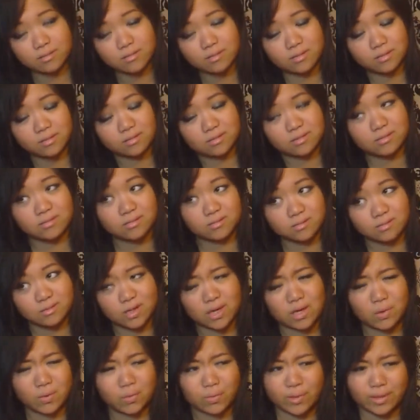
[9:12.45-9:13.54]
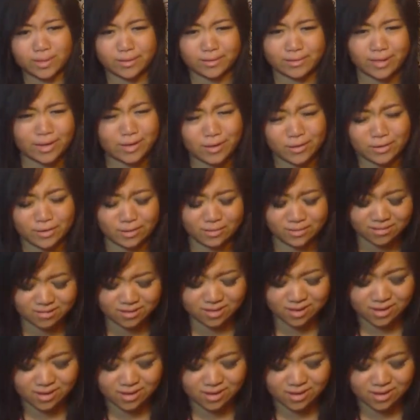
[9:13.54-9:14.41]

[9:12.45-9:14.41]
It's kind of weird. I don't know.